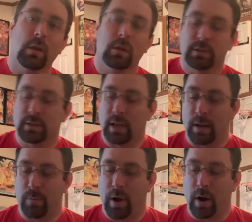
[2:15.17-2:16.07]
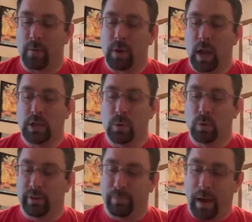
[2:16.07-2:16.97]
setup there, and you
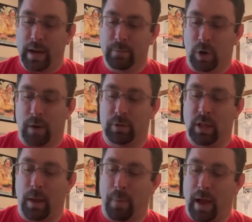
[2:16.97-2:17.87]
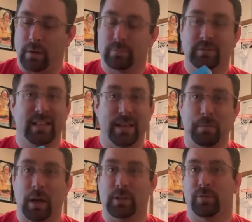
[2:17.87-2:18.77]
would have paid probably about
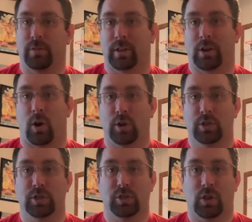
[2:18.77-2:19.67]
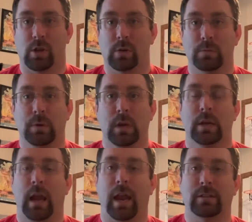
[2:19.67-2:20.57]
$10 for the cartridge alone,
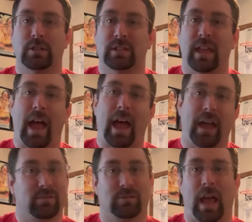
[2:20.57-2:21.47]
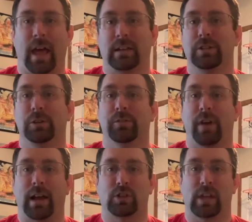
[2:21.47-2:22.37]
and just the attitude of
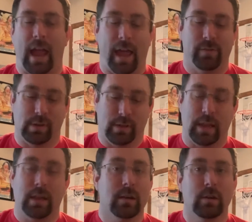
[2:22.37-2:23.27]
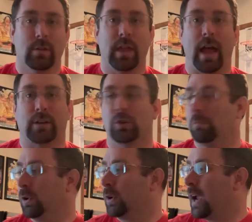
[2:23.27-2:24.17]
actually having the actual
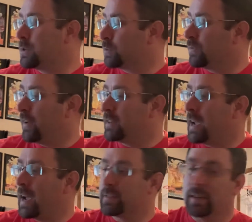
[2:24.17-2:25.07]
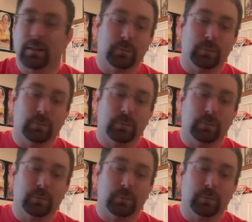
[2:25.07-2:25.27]
blue case was fantastic.